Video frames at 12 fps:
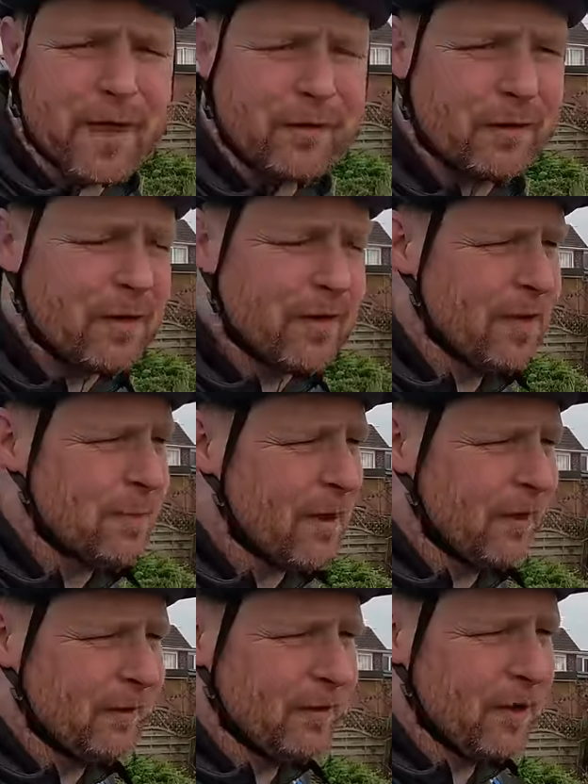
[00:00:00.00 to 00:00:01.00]
miles on an
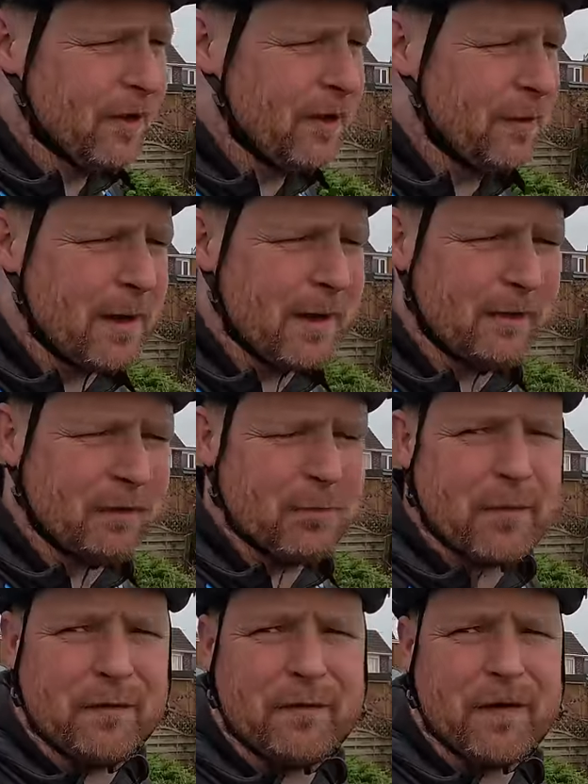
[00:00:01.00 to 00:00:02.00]
e-bike, certain e-bikes,
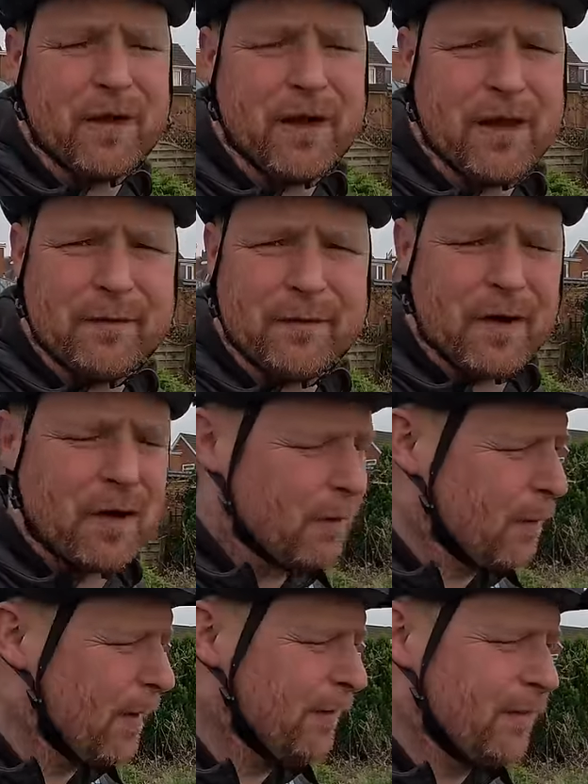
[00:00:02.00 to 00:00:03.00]
some are 30,
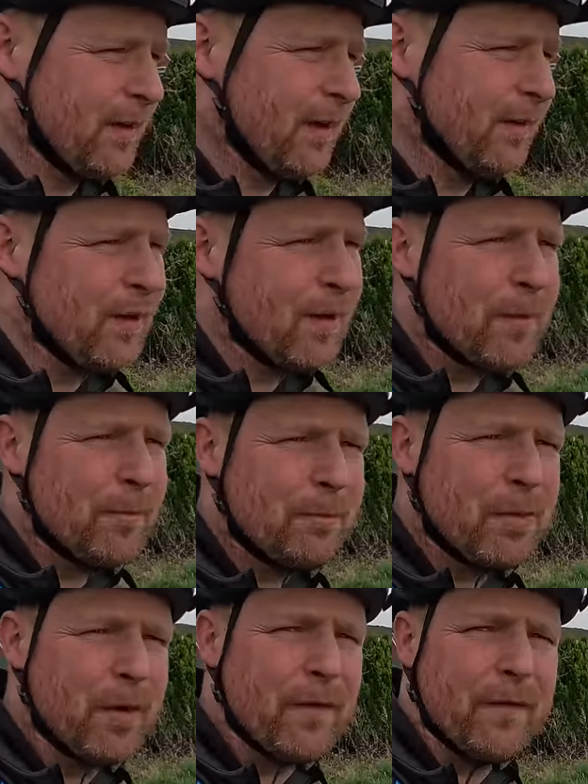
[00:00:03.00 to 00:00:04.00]
40, whatever it is.
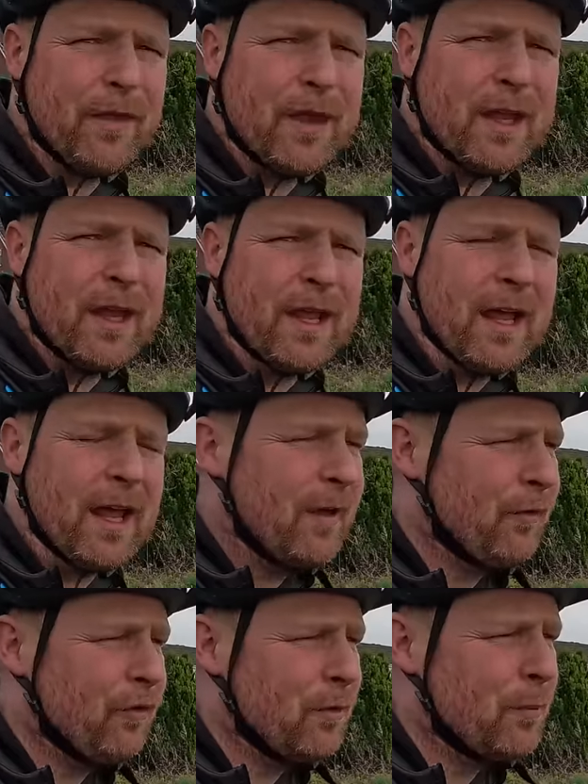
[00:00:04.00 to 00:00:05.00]
But
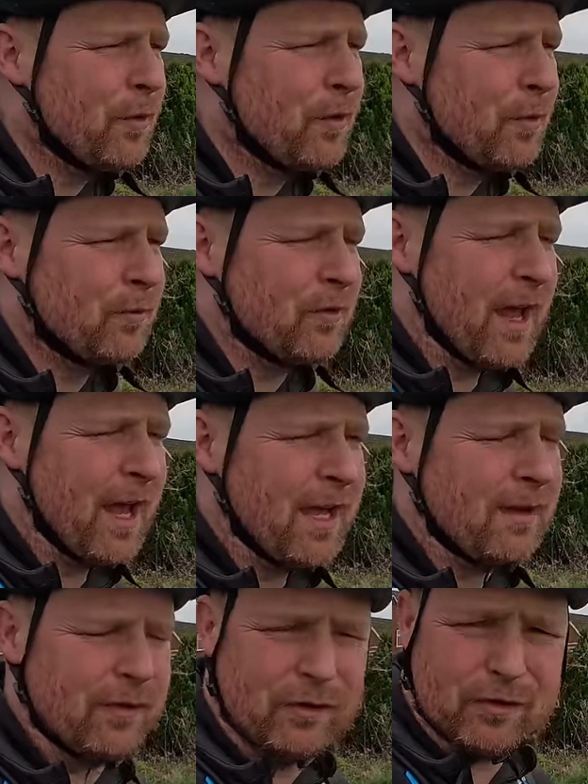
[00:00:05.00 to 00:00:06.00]
if someone who's
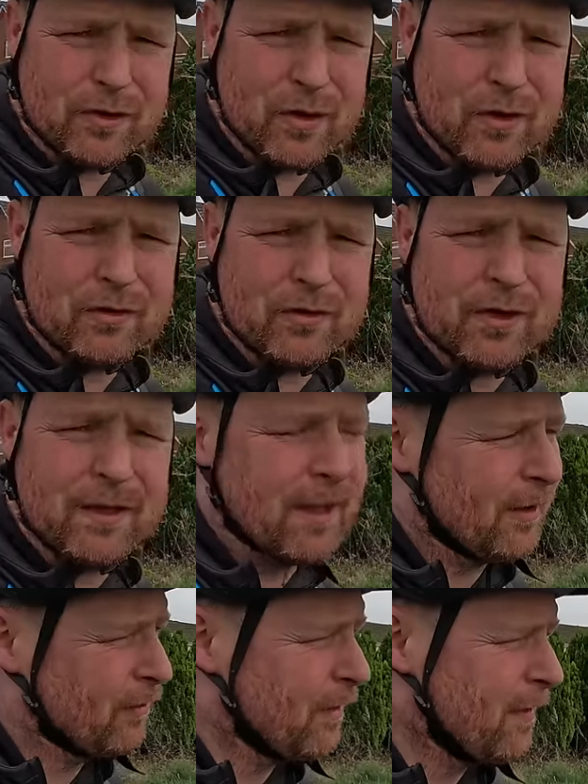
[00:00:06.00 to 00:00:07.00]
8 stone
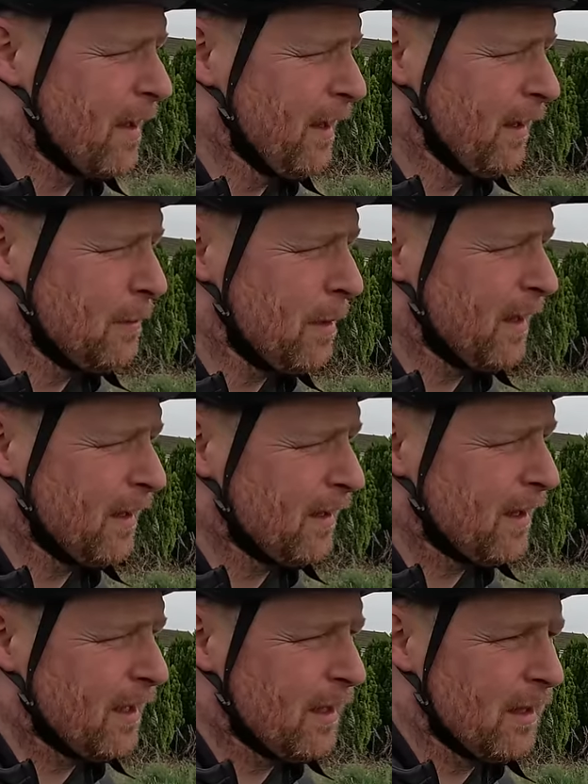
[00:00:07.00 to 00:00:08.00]
gets on that
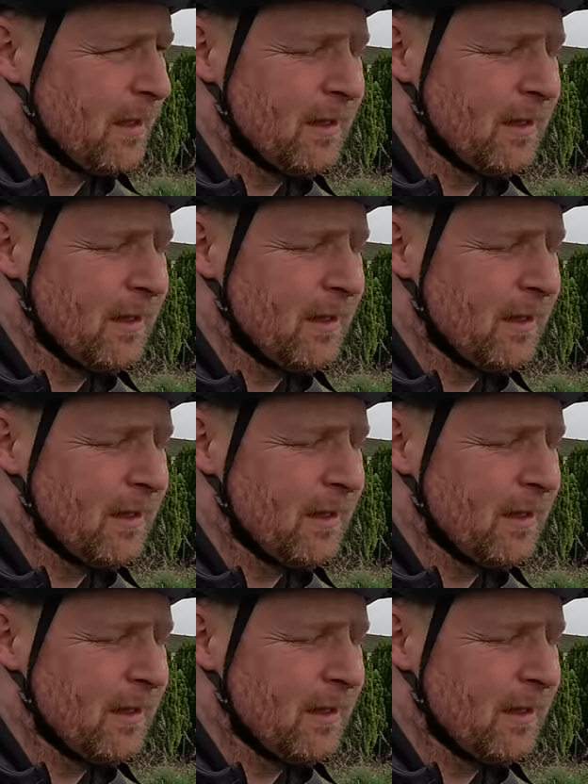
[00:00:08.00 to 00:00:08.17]
e-bike,